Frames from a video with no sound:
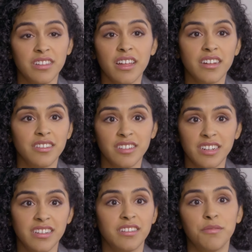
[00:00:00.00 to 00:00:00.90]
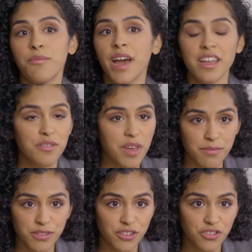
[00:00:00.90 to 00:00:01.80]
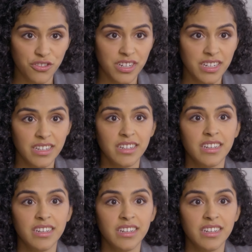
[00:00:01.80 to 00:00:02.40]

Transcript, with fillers: a lot of studies in biochemistry